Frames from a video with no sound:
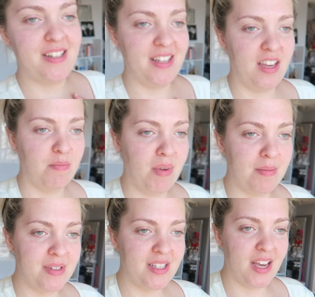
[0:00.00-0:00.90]
let's see,
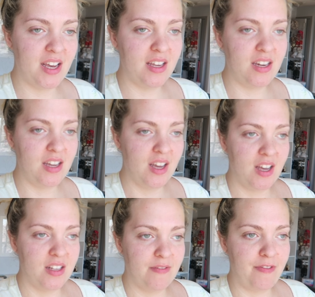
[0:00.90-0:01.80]
mom said
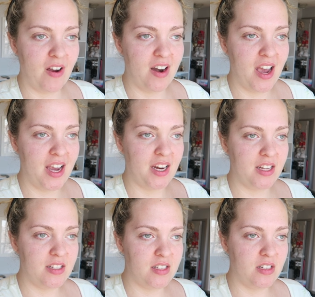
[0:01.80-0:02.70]
Fahrenheit
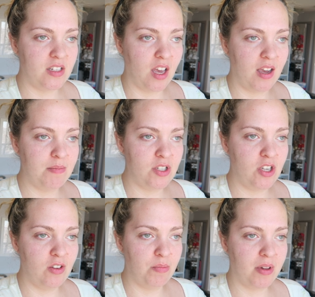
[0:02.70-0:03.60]
is times
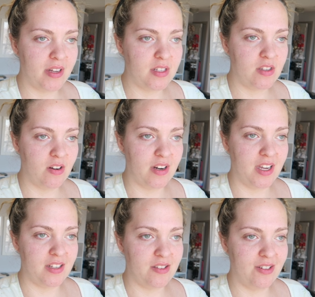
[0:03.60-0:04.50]
two plus
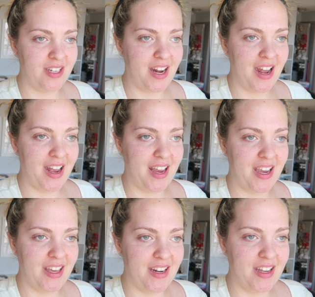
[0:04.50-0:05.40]
30. So
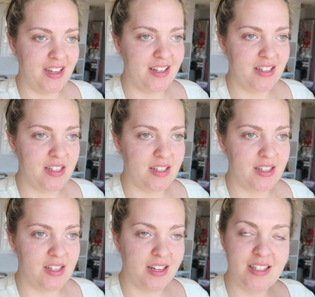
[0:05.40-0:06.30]
today it is
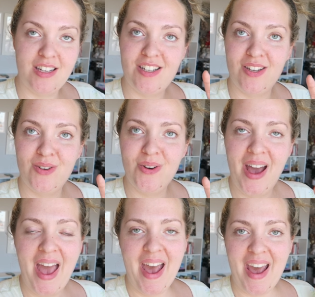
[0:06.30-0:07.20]

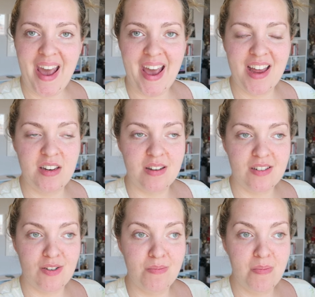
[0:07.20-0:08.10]
62 and
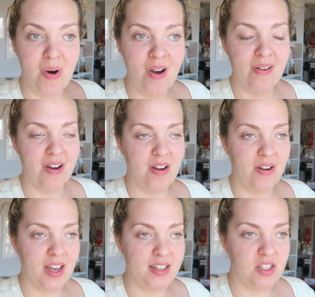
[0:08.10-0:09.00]

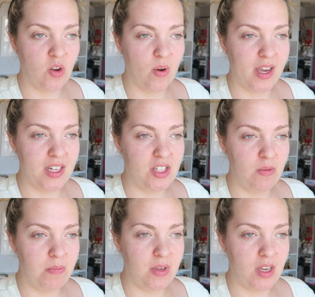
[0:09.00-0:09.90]
tomorrow it's going
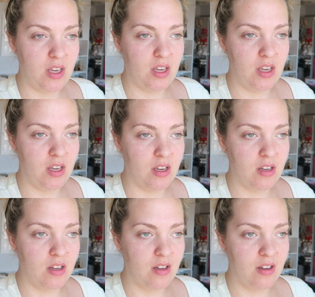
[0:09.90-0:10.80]
to be,